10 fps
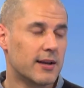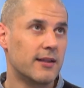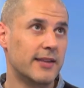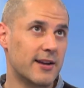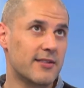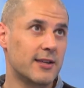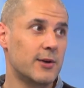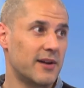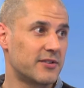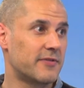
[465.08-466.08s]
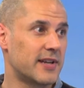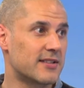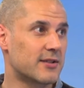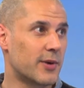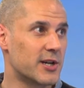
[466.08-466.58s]
then I think you have to
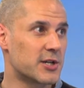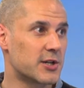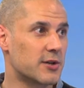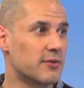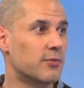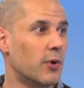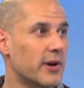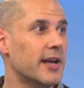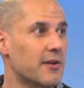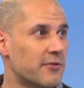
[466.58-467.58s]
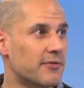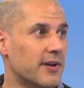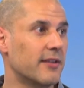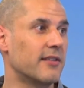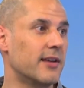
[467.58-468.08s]
face the question of what if,
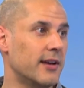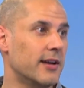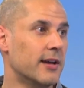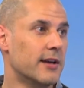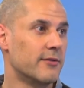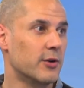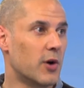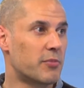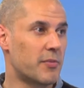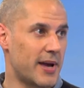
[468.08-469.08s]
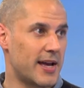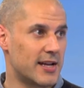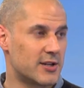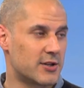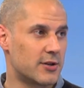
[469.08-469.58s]
as I say, if you're not
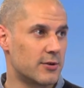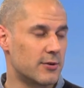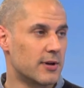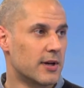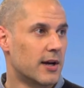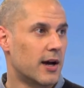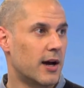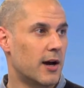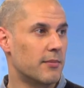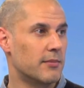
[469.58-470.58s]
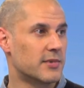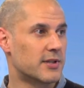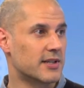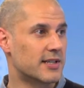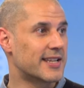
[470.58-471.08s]
prepared to
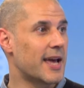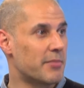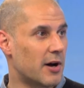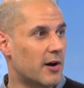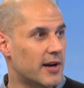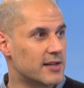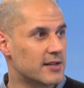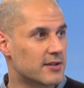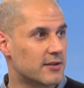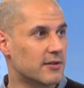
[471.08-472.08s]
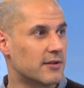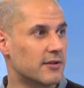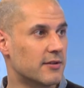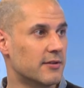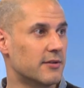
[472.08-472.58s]
get behind
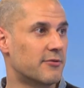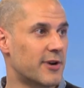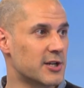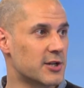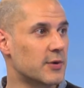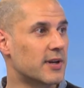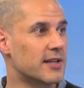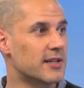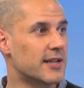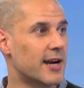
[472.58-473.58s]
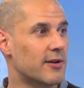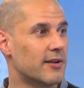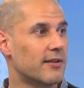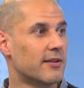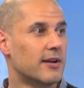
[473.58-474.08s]
the French nuclear
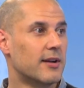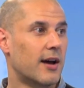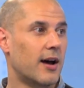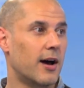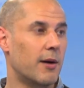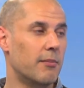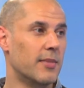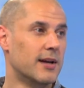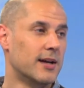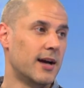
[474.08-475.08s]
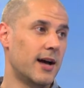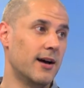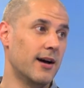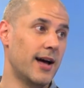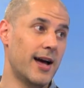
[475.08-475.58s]
deterrent, and
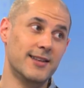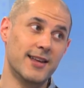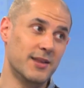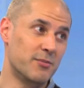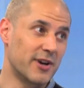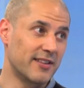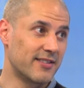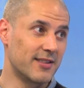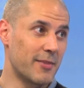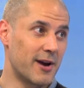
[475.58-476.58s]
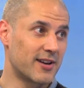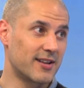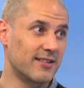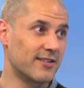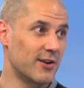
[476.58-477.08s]
the Brits and the
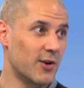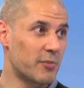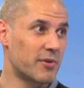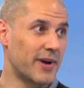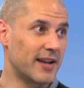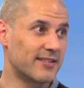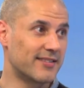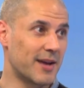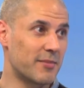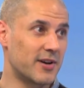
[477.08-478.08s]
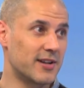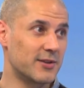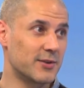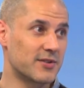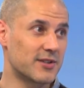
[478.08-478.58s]
Americans are not prepared to stand behind
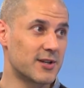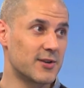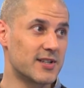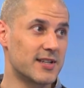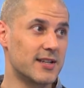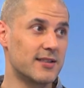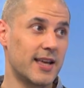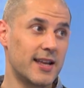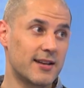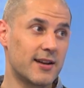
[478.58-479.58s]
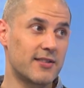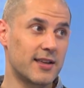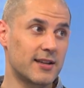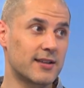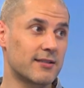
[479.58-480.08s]
your security, then I
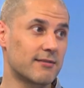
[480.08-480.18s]
think...